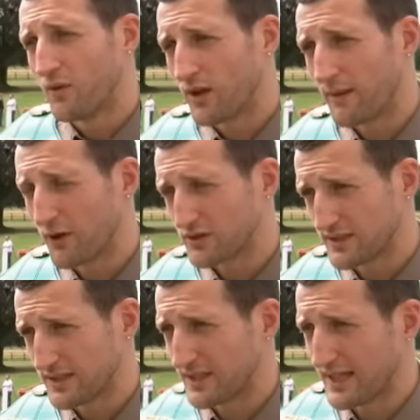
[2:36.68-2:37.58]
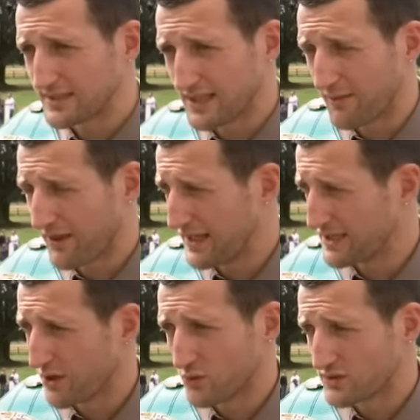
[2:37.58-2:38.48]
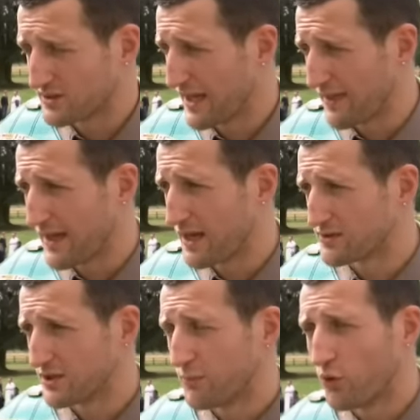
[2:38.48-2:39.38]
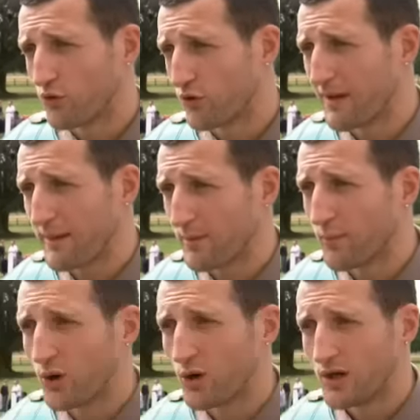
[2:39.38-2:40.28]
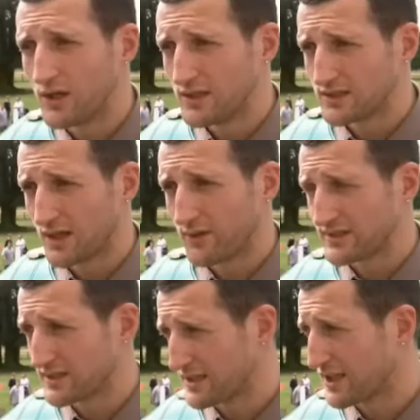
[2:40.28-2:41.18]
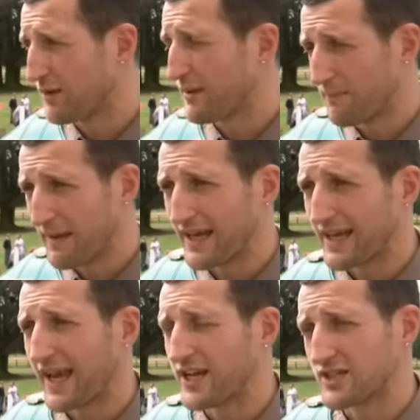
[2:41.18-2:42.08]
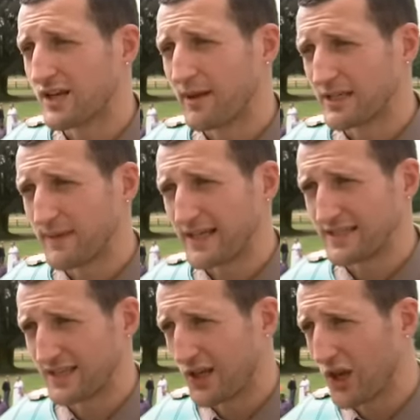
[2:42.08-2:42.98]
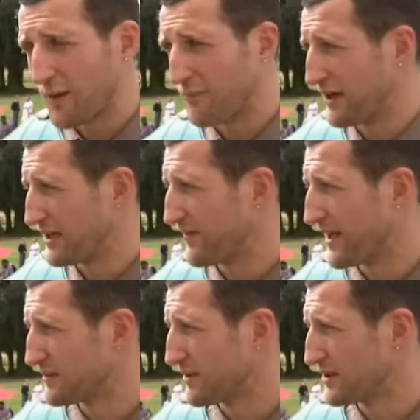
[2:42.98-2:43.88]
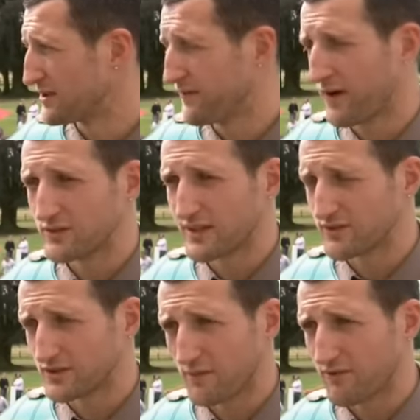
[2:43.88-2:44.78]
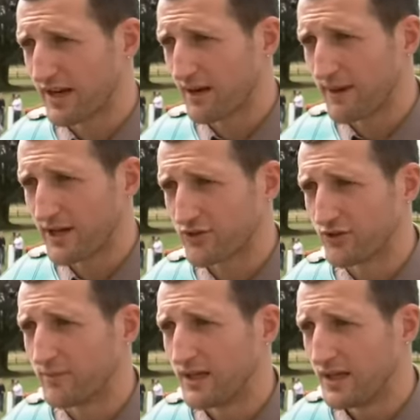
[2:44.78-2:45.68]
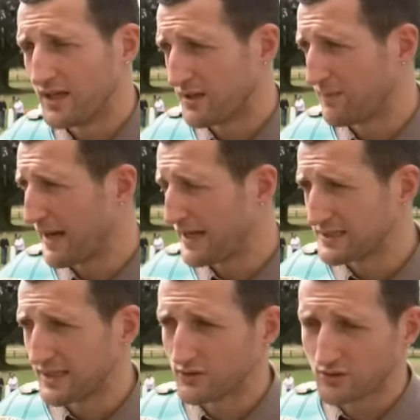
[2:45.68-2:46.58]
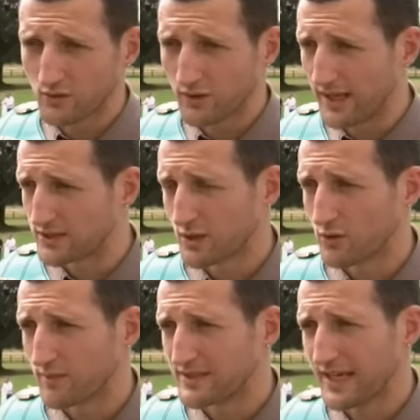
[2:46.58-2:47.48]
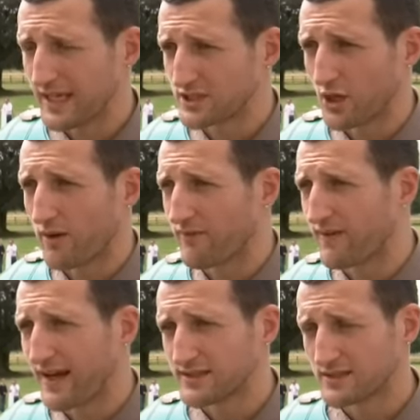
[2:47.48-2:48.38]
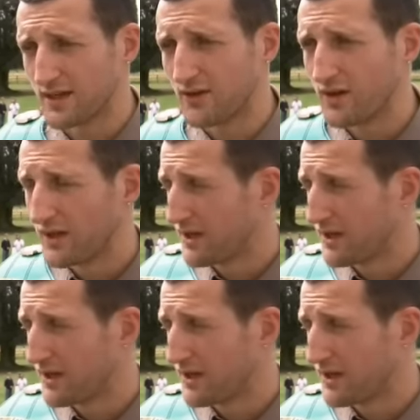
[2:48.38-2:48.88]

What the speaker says: one I boxed in last time. I think this holds 10,000, the ballroom, maybe more. So it's going to be a big occasion. I'm expecting a lot of British fans, because the phones haven't stopped ringing at Matchroom. The package deals are all getting sold up. The tickets are going fast. So